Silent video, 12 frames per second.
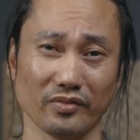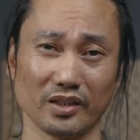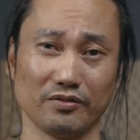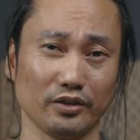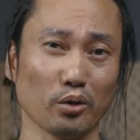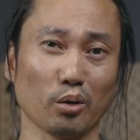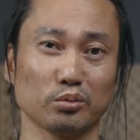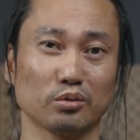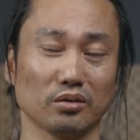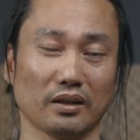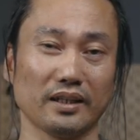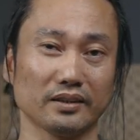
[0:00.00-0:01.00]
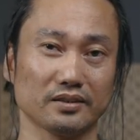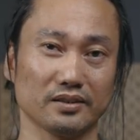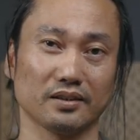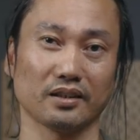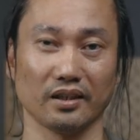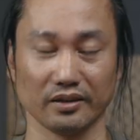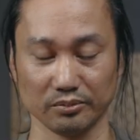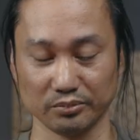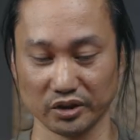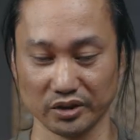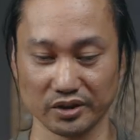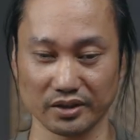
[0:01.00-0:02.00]
If you don't like this kind of
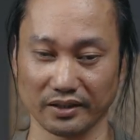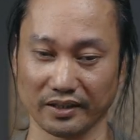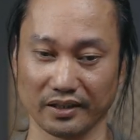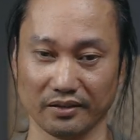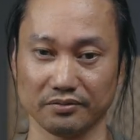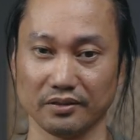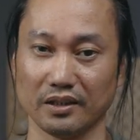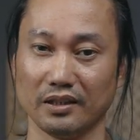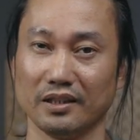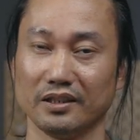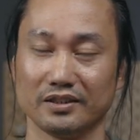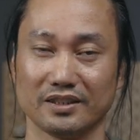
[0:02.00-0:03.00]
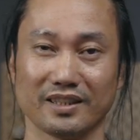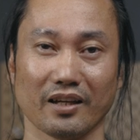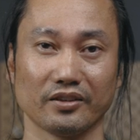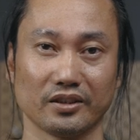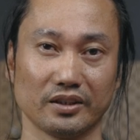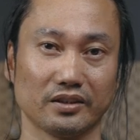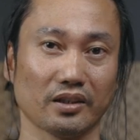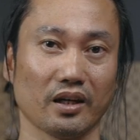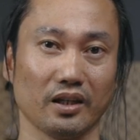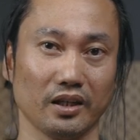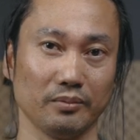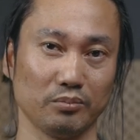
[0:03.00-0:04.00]
jeans, I have standard
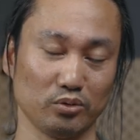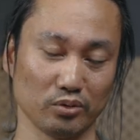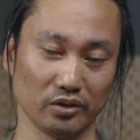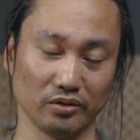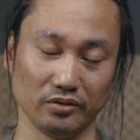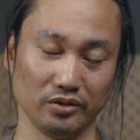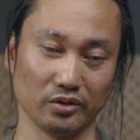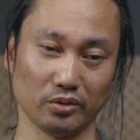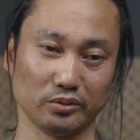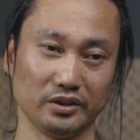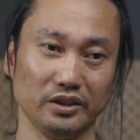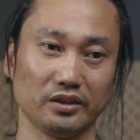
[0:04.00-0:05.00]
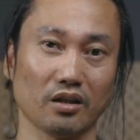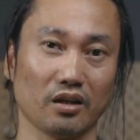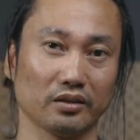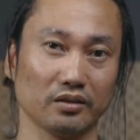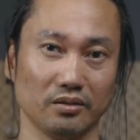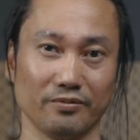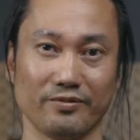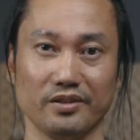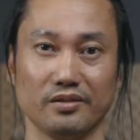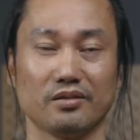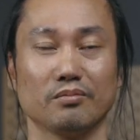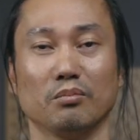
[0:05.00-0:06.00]
type, or the cut of
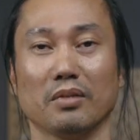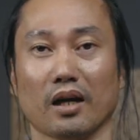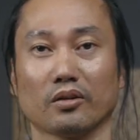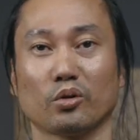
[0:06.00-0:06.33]
these black